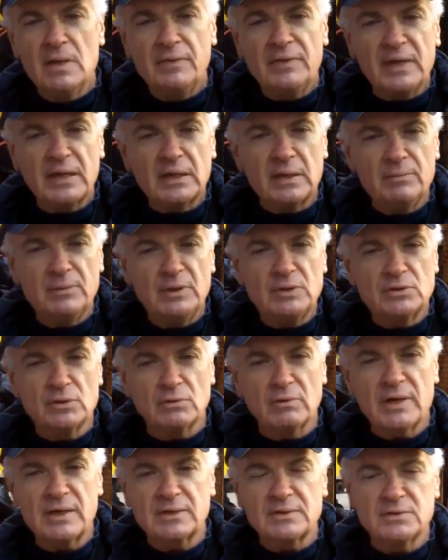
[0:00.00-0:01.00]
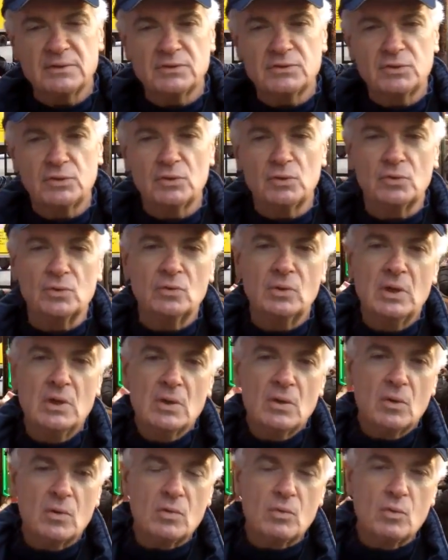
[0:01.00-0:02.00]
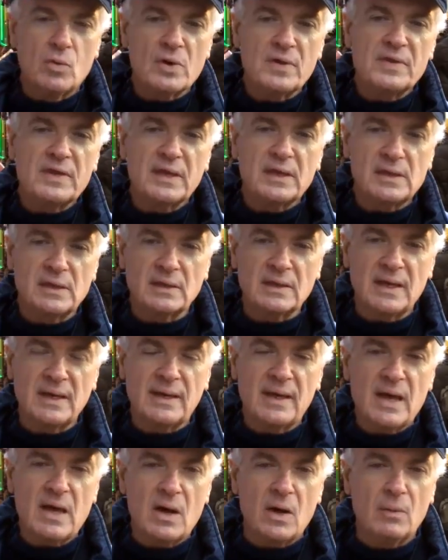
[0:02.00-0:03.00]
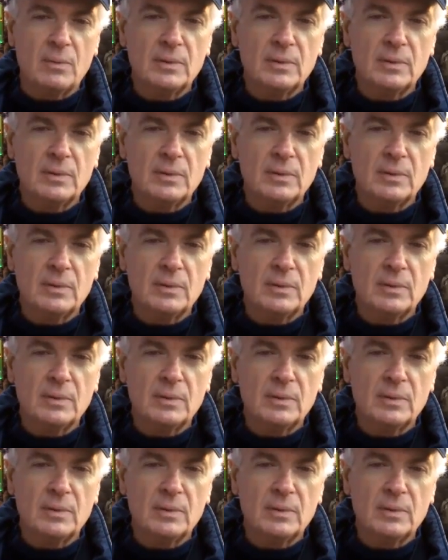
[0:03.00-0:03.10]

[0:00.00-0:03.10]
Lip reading: they can be directed to where they can get help.